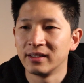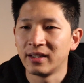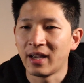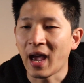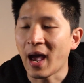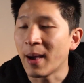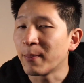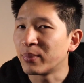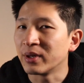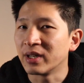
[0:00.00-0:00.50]

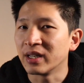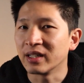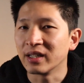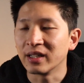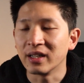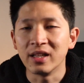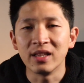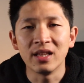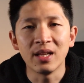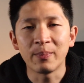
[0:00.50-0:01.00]
happening
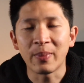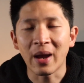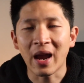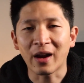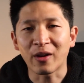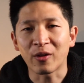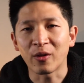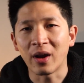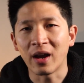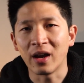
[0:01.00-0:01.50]
in the
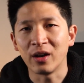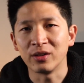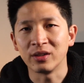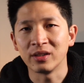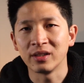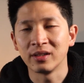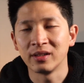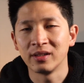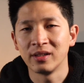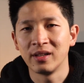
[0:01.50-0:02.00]

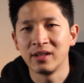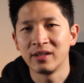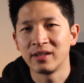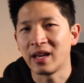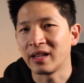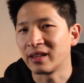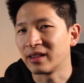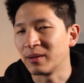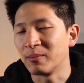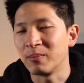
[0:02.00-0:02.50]
background
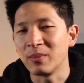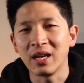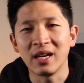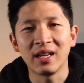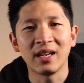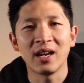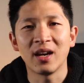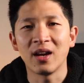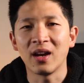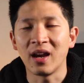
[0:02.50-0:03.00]
that the
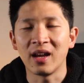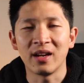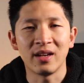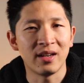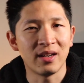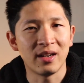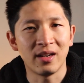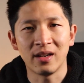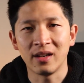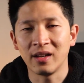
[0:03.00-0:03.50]
media
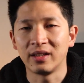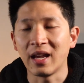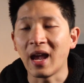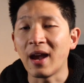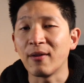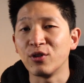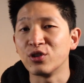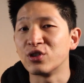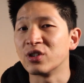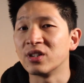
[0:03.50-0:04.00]
and the
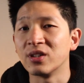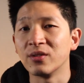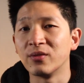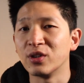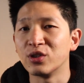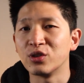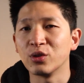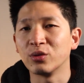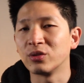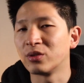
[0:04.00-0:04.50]
average
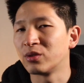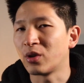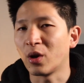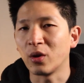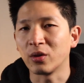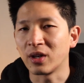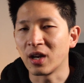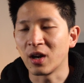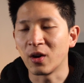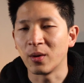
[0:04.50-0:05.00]
individual
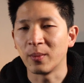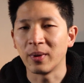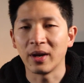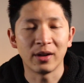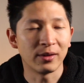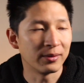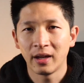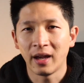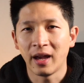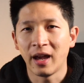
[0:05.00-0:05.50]
don't care
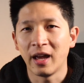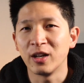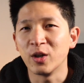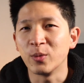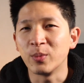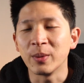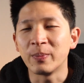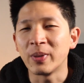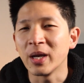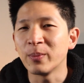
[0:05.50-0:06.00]
about. And there'll
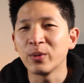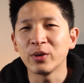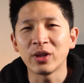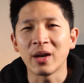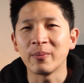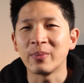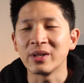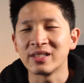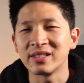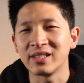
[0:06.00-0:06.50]
be people that
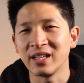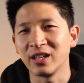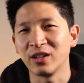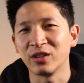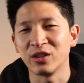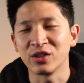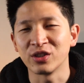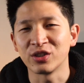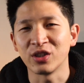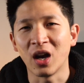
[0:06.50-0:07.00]
have been sitting on
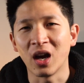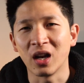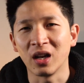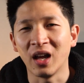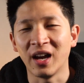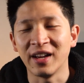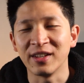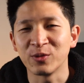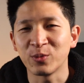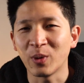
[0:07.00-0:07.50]
the
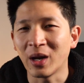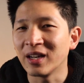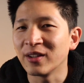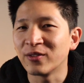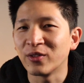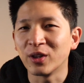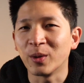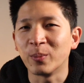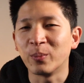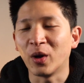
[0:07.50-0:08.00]
sidelines waiting
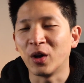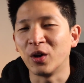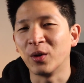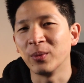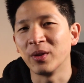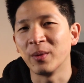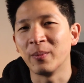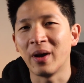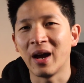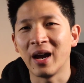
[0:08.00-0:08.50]
for the bottom
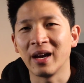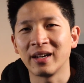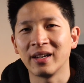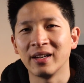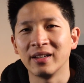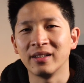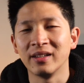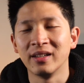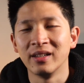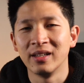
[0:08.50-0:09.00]
of the
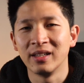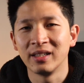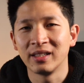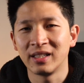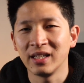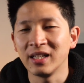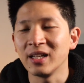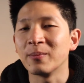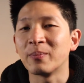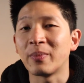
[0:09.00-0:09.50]
market,
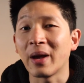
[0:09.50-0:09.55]
getting